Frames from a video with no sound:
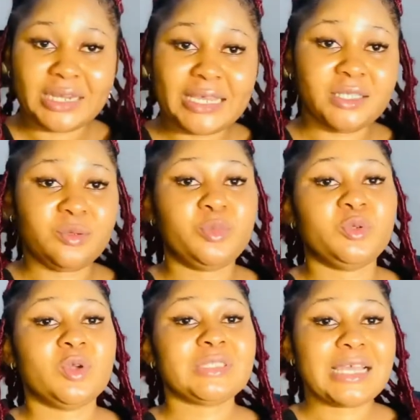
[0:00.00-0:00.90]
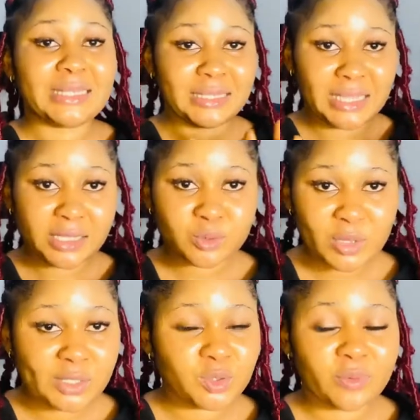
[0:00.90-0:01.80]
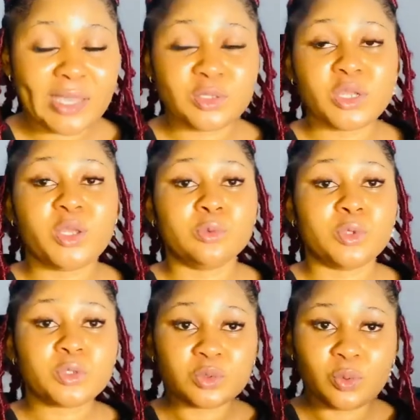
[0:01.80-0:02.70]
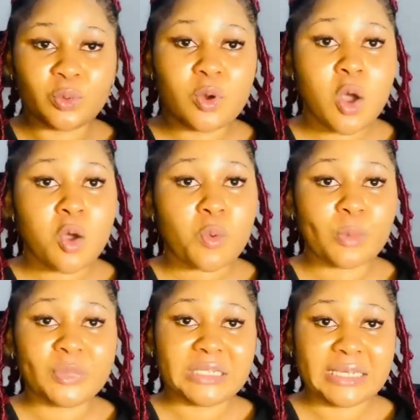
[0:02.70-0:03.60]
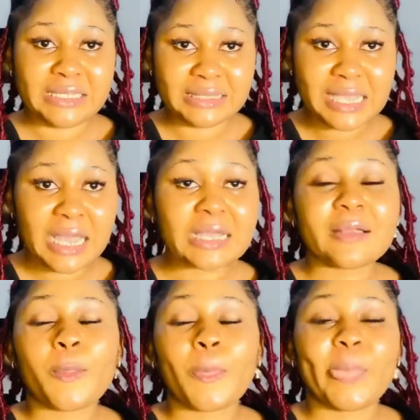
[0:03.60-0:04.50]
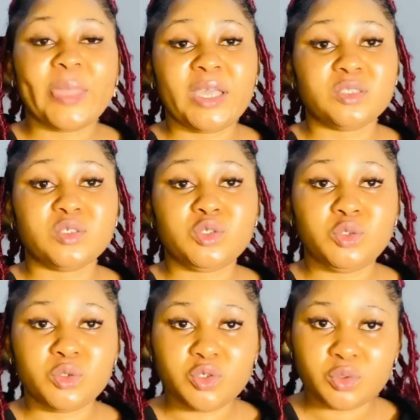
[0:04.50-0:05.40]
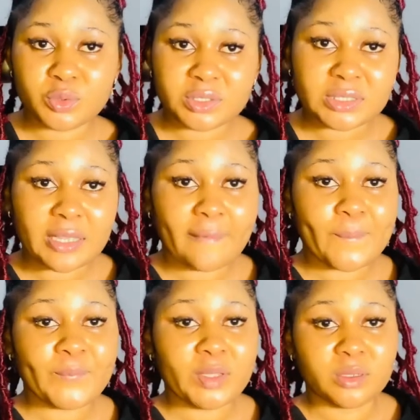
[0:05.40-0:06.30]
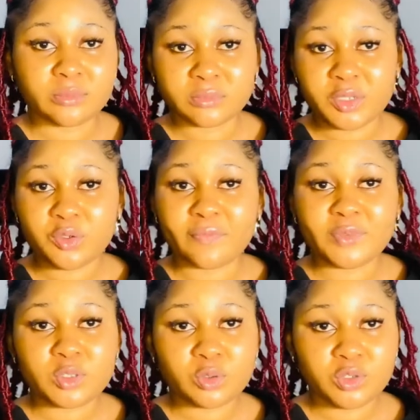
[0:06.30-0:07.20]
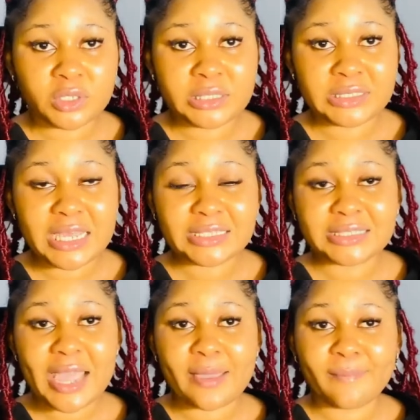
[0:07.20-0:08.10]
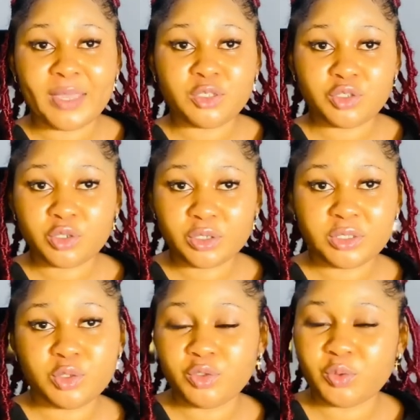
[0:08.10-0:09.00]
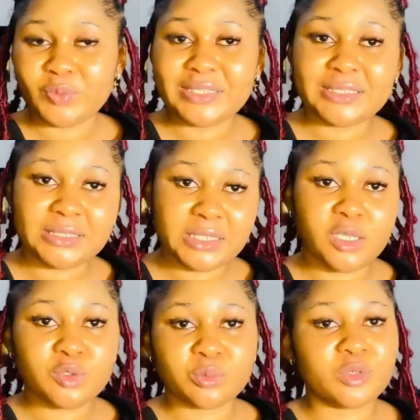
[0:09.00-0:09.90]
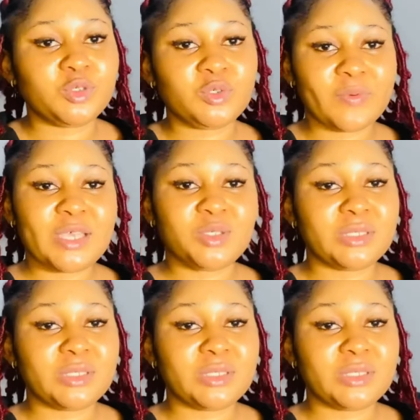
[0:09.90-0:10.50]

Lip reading: lightening product at night, quite alright, so that you not go completely dark. Then you use any of these lotions that I mentioned during the day to moisturize your